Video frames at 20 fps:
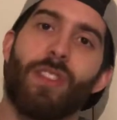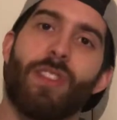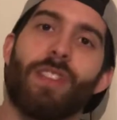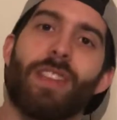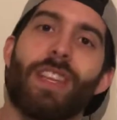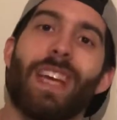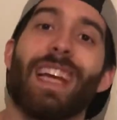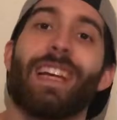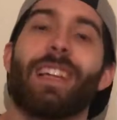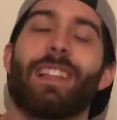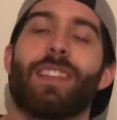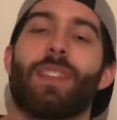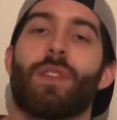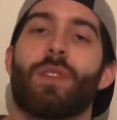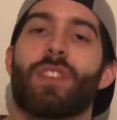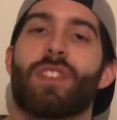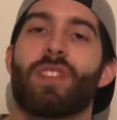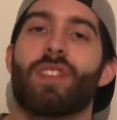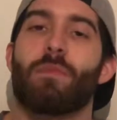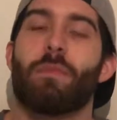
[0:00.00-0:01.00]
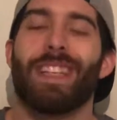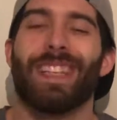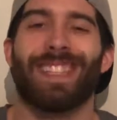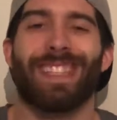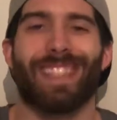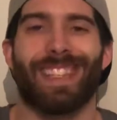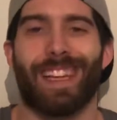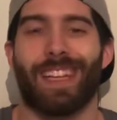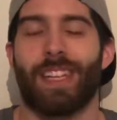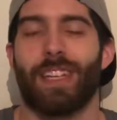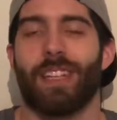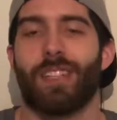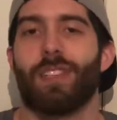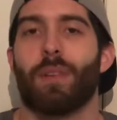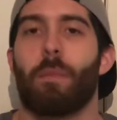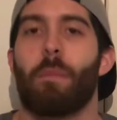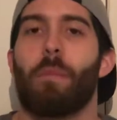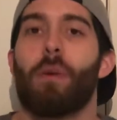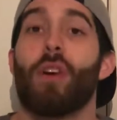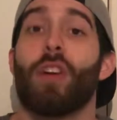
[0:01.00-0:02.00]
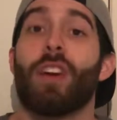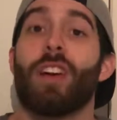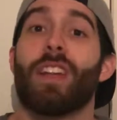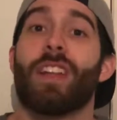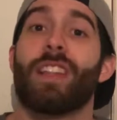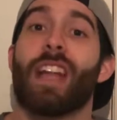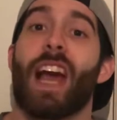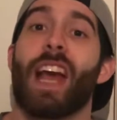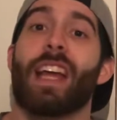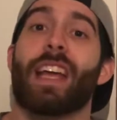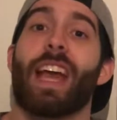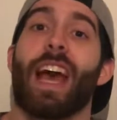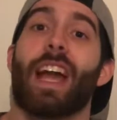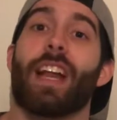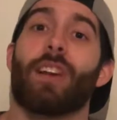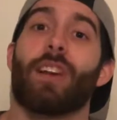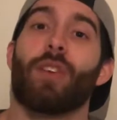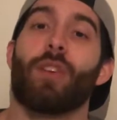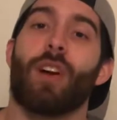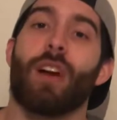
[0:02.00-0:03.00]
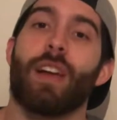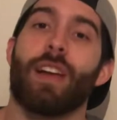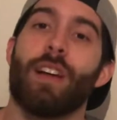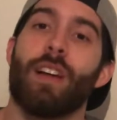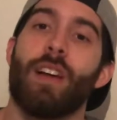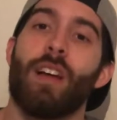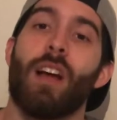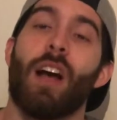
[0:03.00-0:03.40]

take the split second to put it in that category.